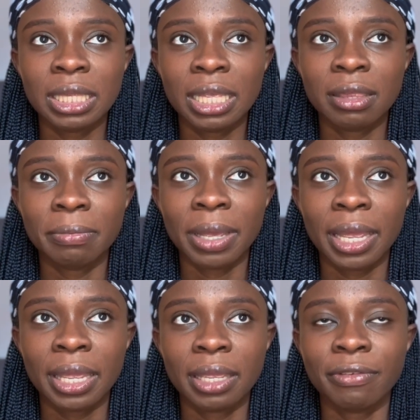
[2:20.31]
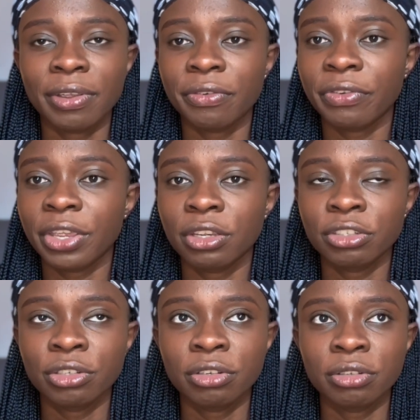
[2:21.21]
did my
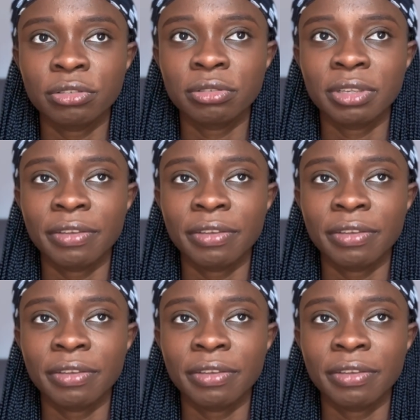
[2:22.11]
verification,